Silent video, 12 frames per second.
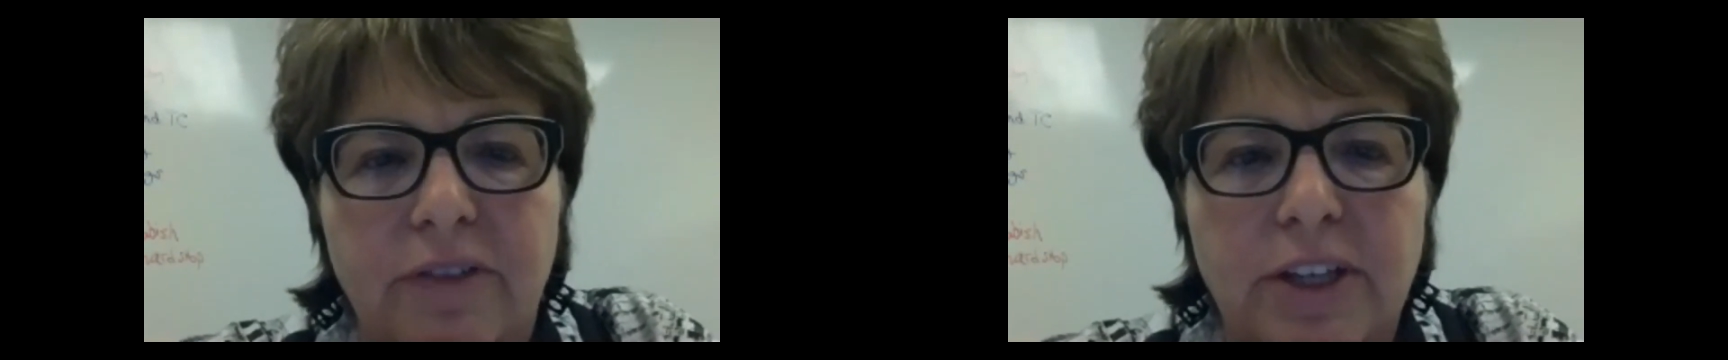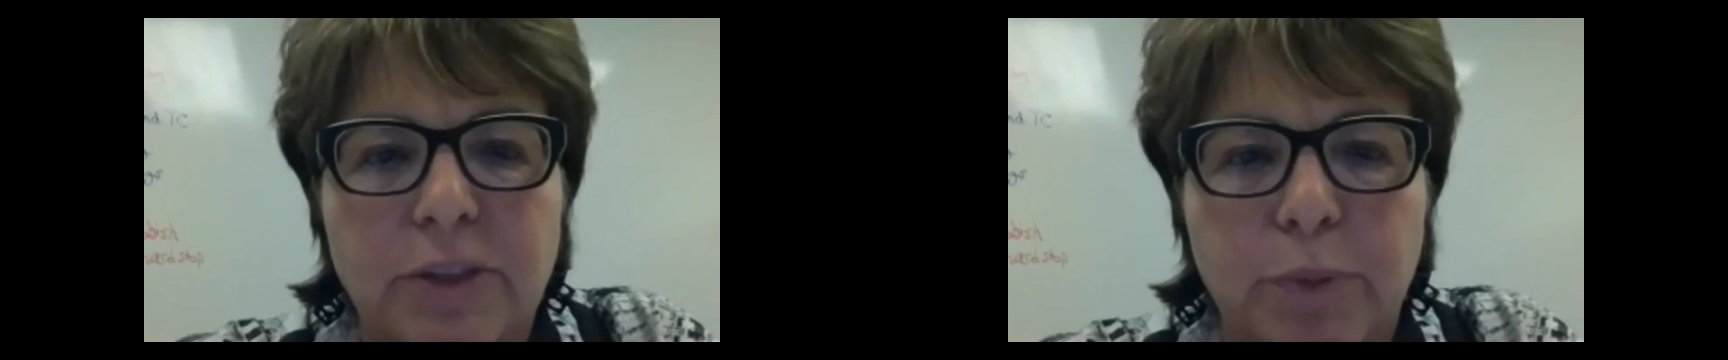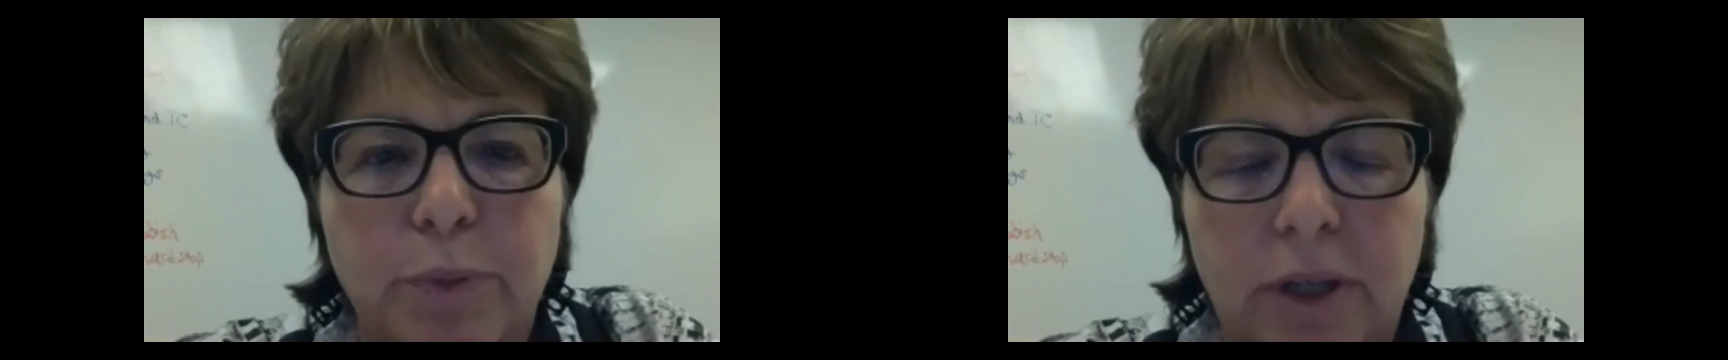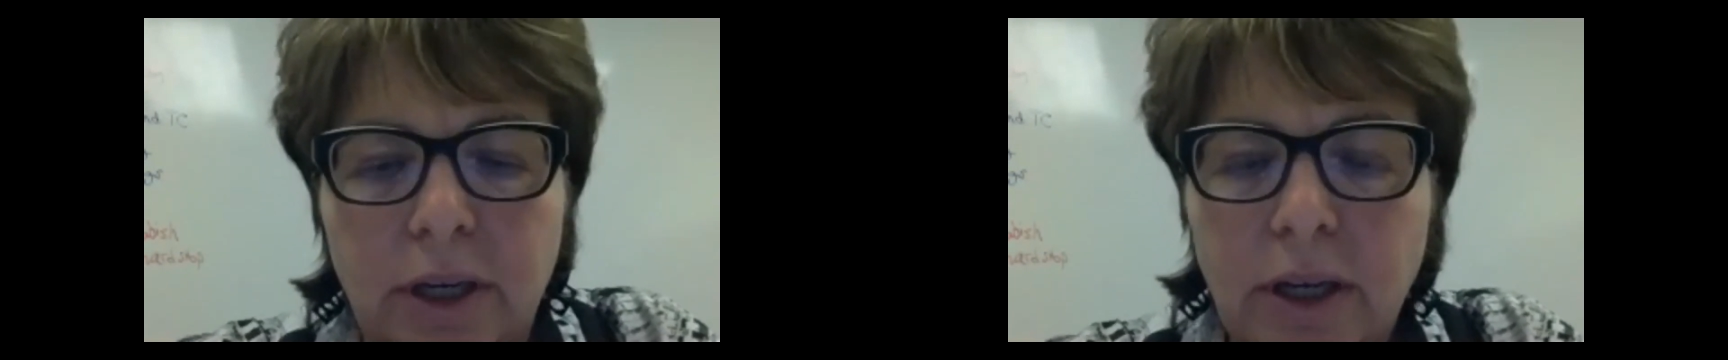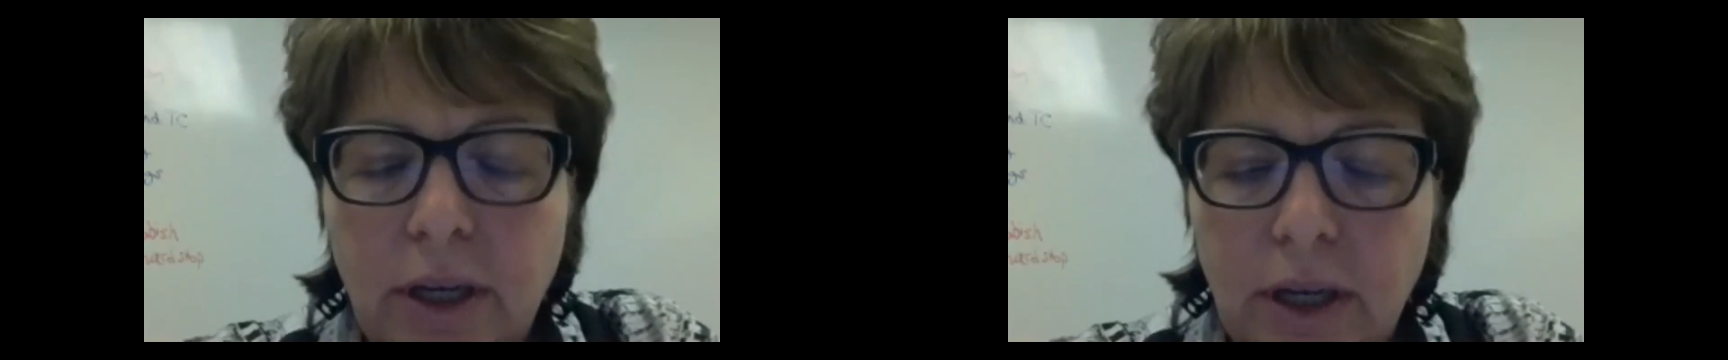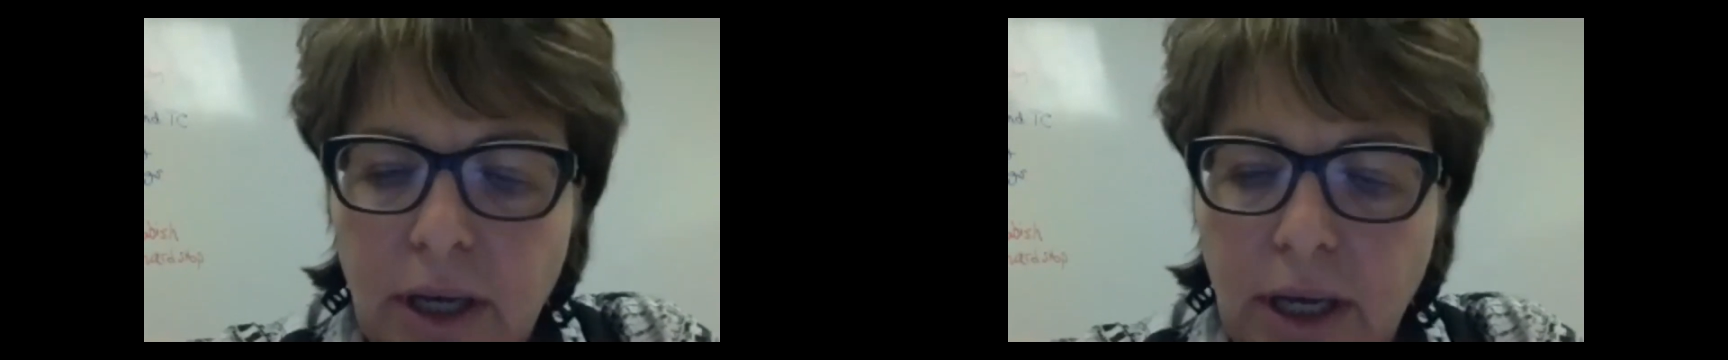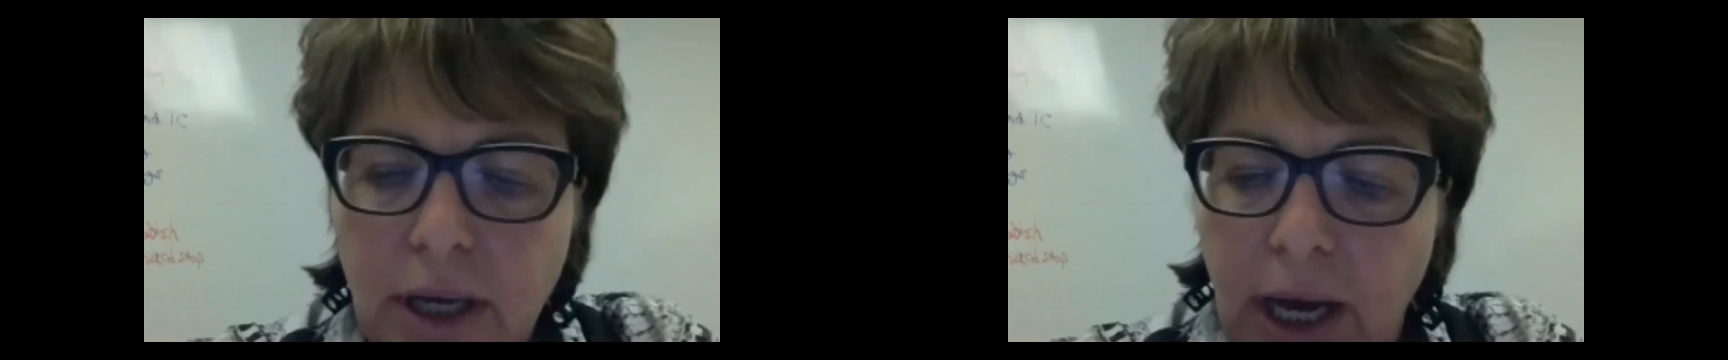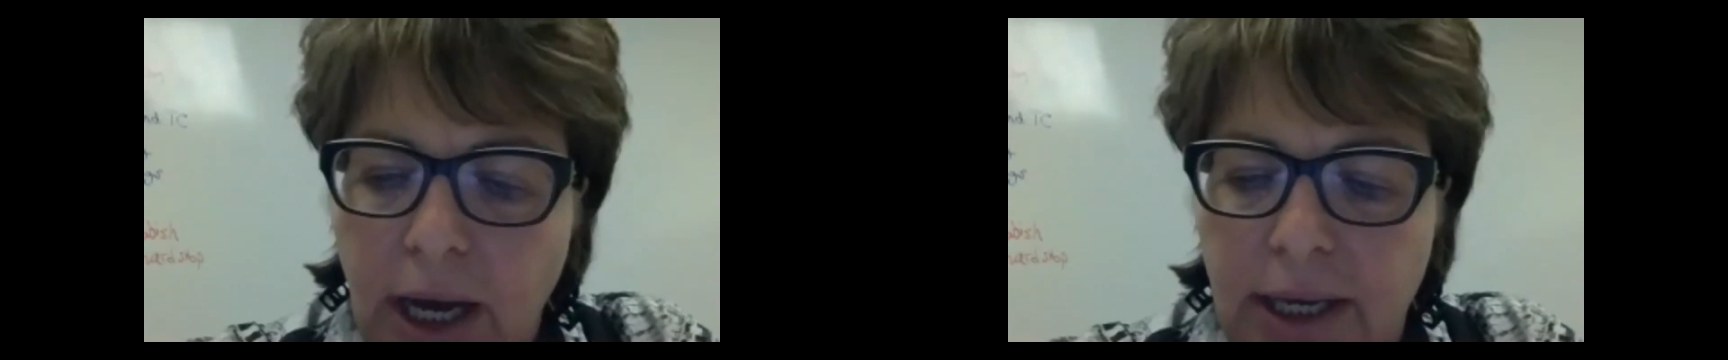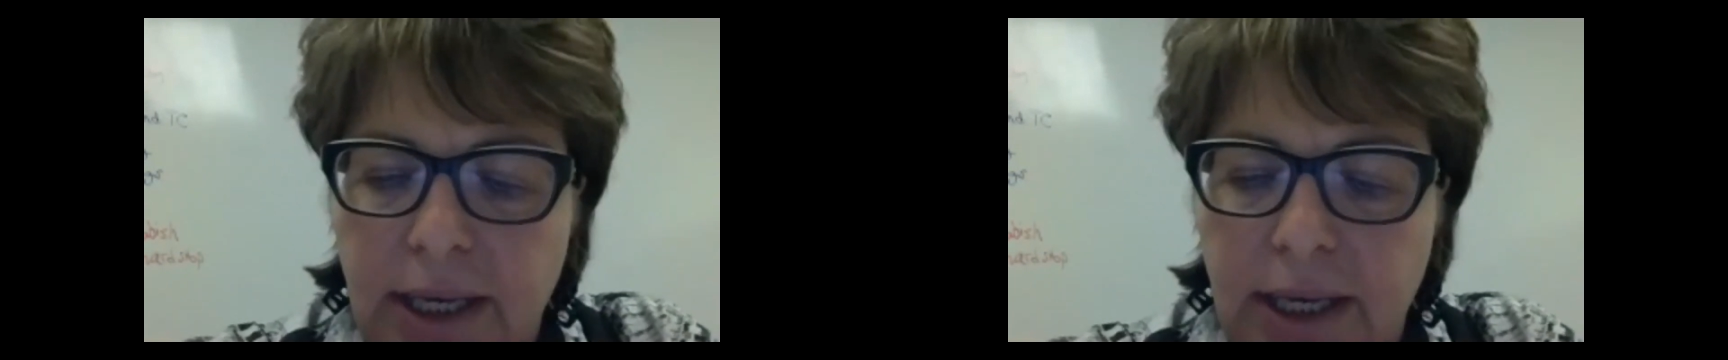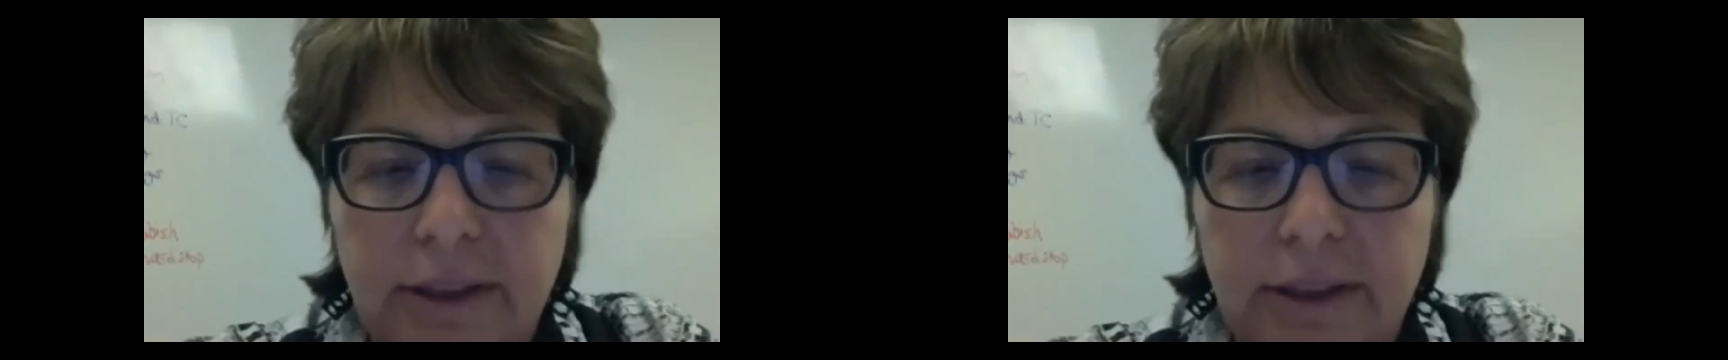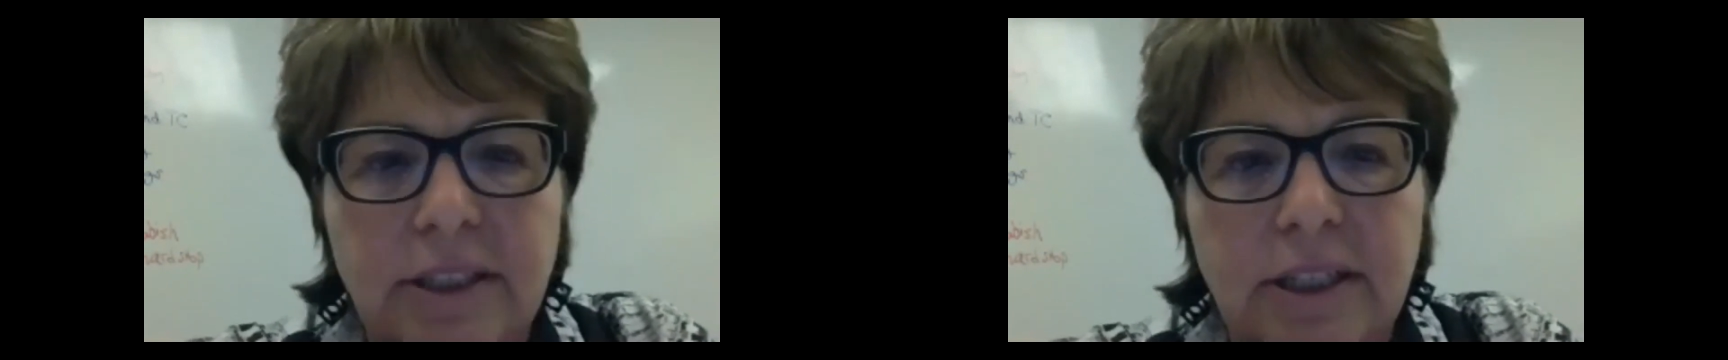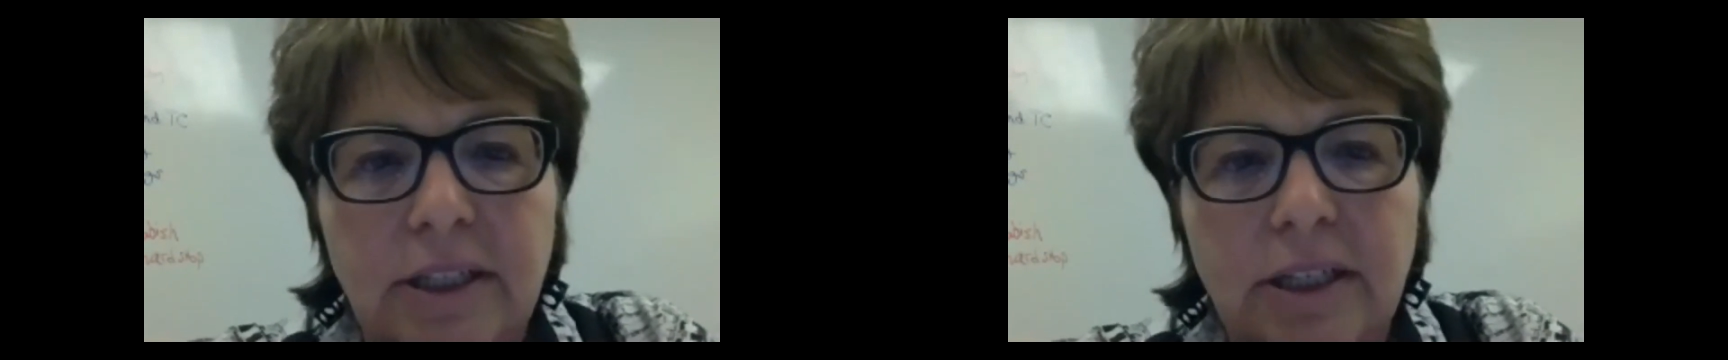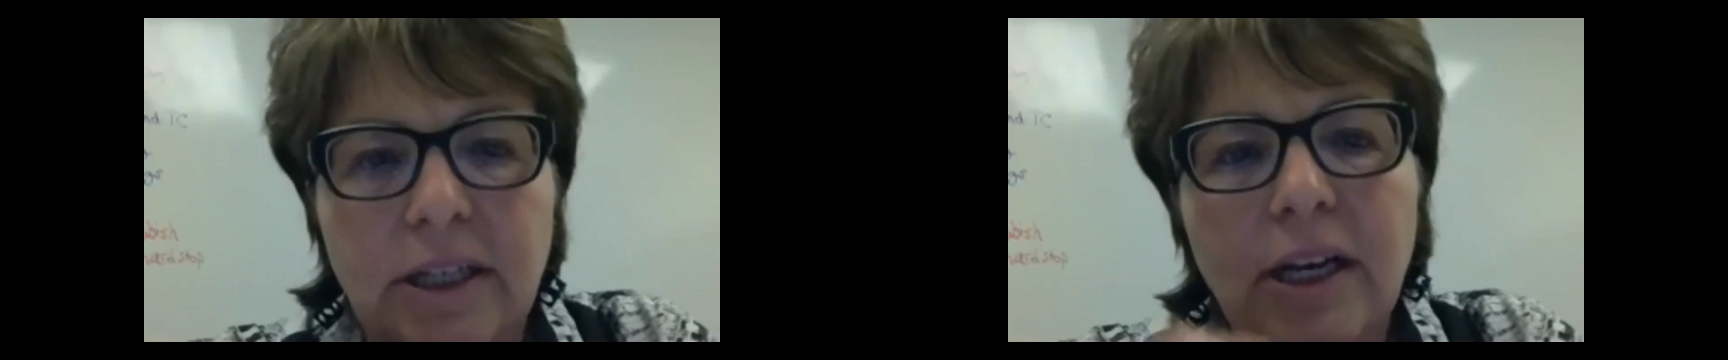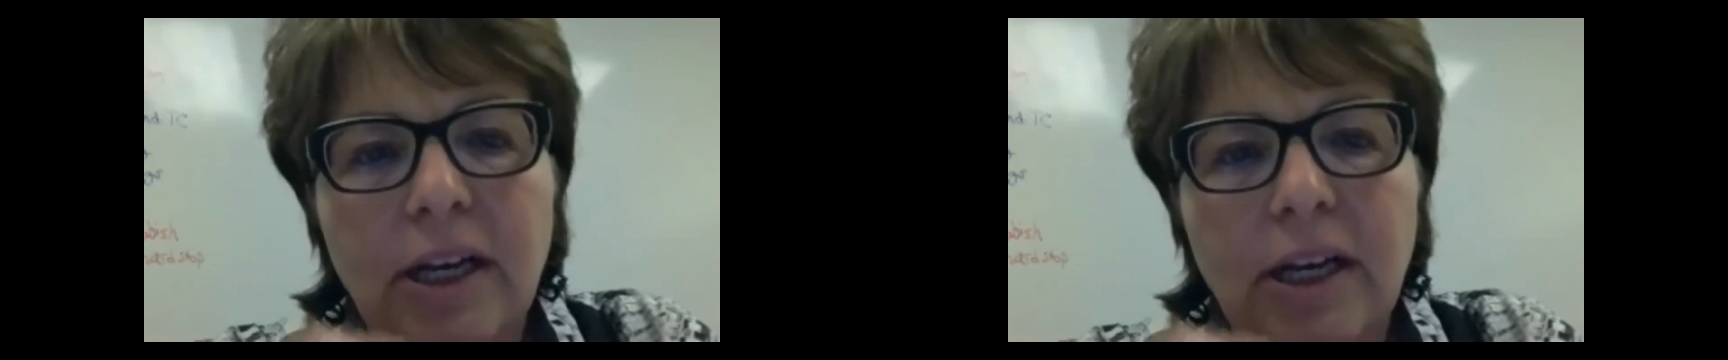Facebook and LinkedIn.